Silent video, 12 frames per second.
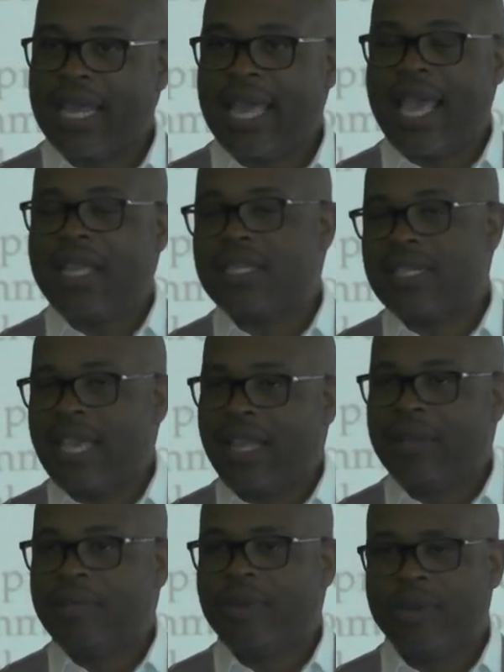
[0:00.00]
And I had to
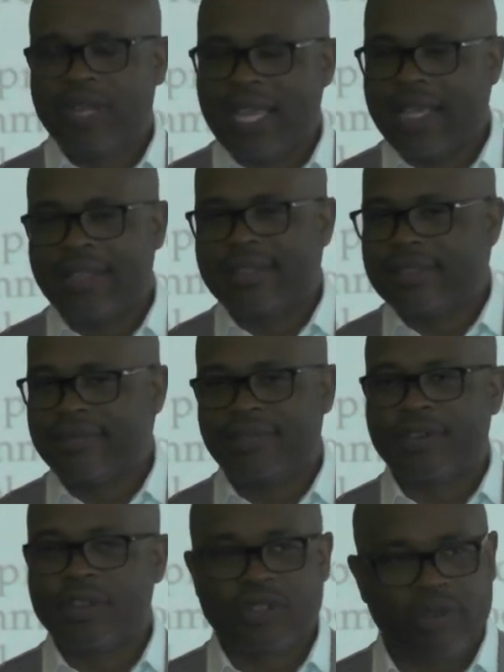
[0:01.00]
tell him, we were, like,
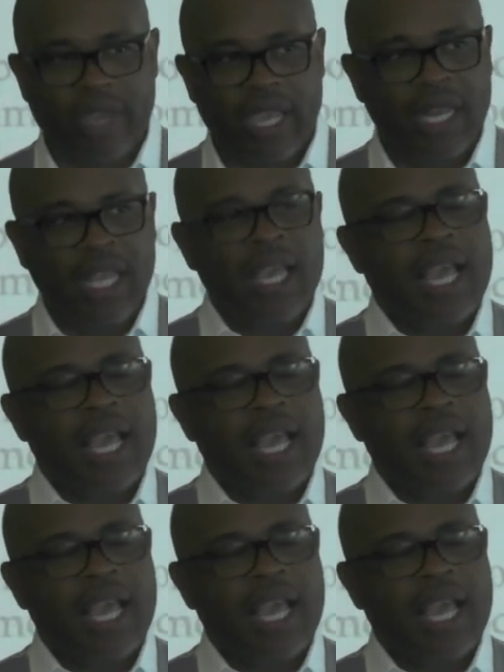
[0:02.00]
first grade.